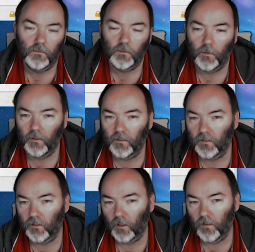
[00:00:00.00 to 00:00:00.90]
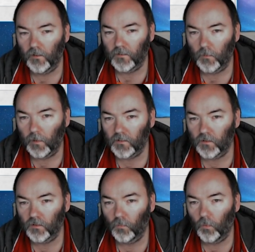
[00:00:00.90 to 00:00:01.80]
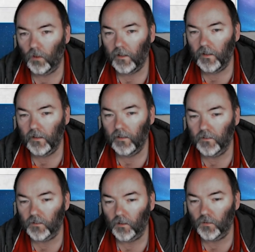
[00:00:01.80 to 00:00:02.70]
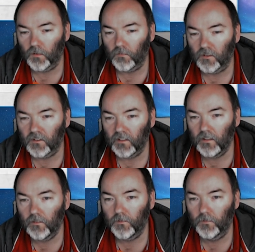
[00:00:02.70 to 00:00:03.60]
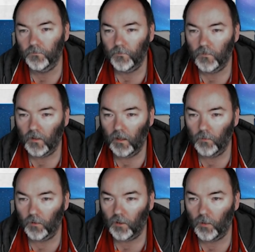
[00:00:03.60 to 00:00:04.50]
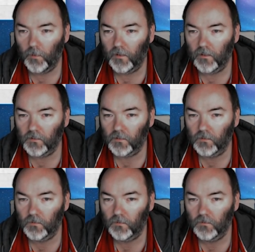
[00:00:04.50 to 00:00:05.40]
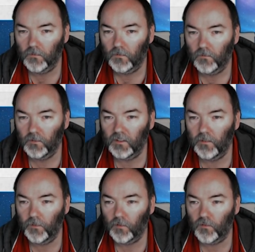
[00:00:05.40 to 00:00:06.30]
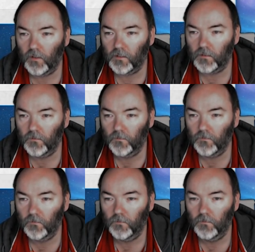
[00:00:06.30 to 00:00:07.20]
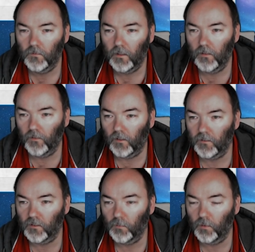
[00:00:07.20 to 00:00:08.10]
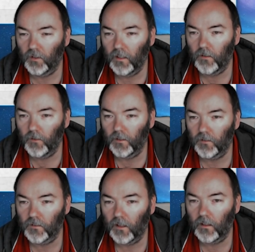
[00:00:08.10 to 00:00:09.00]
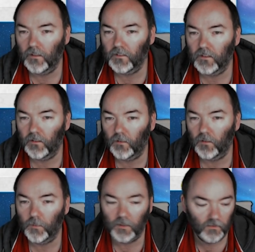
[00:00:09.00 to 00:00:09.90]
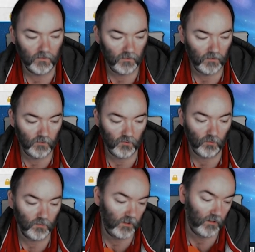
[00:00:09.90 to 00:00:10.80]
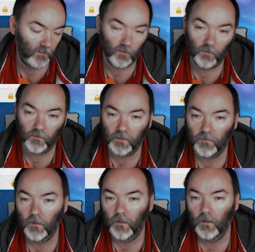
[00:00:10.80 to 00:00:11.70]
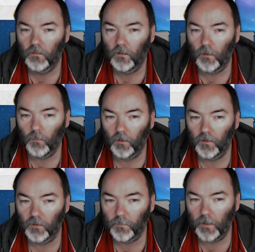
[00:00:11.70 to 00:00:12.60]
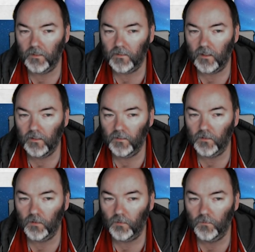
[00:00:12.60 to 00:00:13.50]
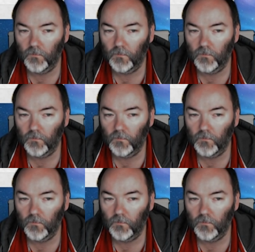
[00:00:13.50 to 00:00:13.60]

So you need to go back to your wallet here. You need to go to receive, and you want to copy this receiving address. You need to click this little button here, or you can just highlight it and copy Control C, Control V. What you want to do is paste that into